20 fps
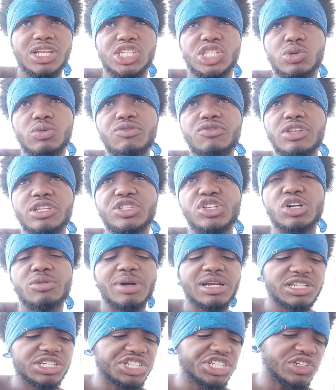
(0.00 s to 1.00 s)
So we're gonna talk
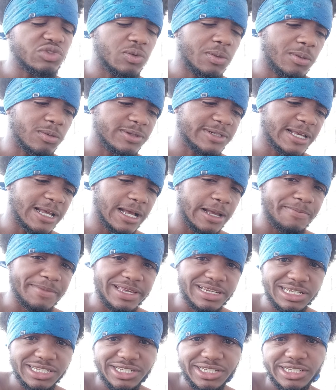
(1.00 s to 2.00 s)
about this shit one more time,
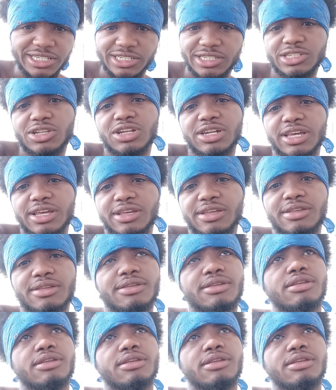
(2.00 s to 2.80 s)
man. This shit's gonna